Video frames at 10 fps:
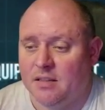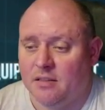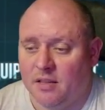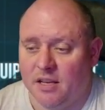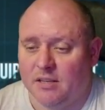
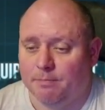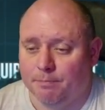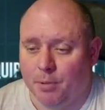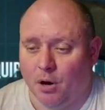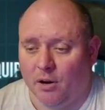this
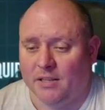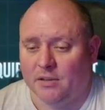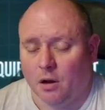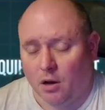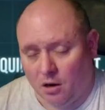bot is
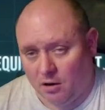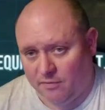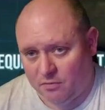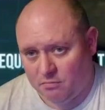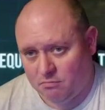
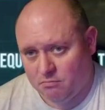awful.